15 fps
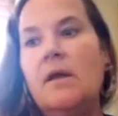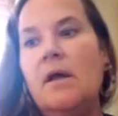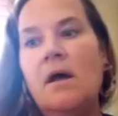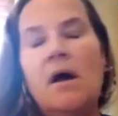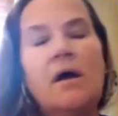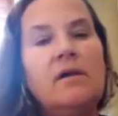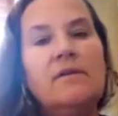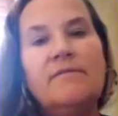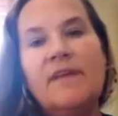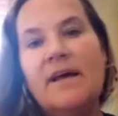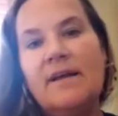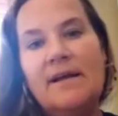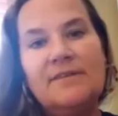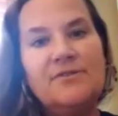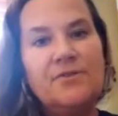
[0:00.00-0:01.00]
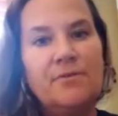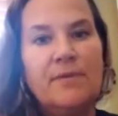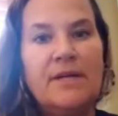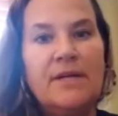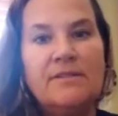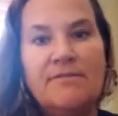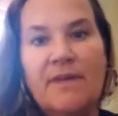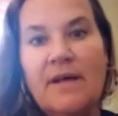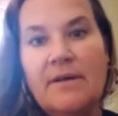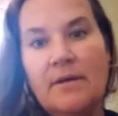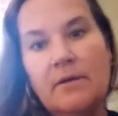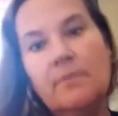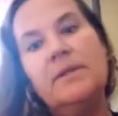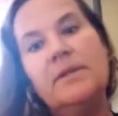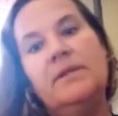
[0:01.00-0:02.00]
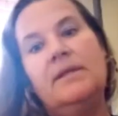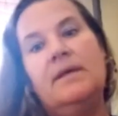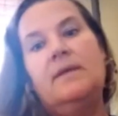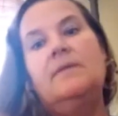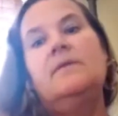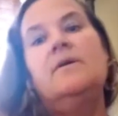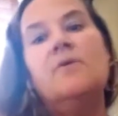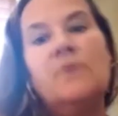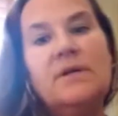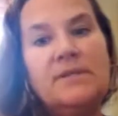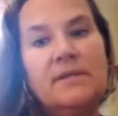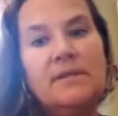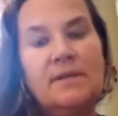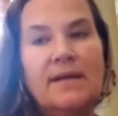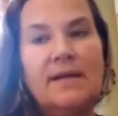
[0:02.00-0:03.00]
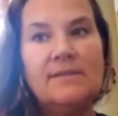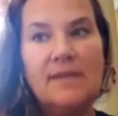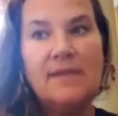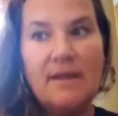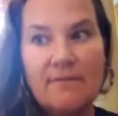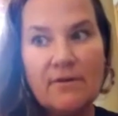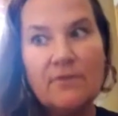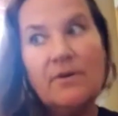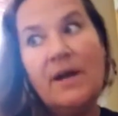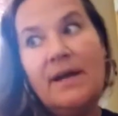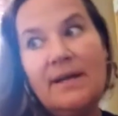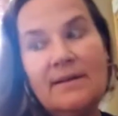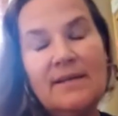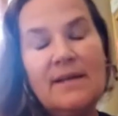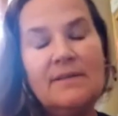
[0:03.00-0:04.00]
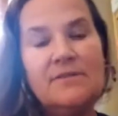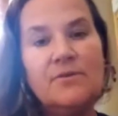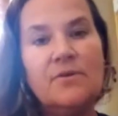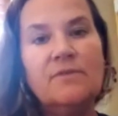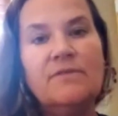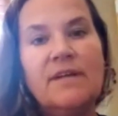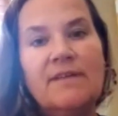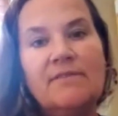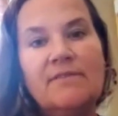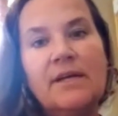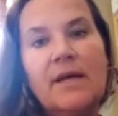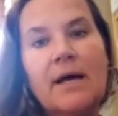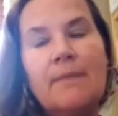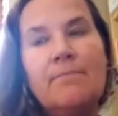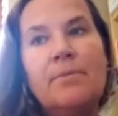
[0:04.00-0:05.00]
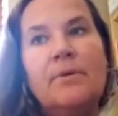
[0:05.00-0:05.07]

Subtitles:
all of that has tremendous value. But then going to the next level, right, that sort of leveling up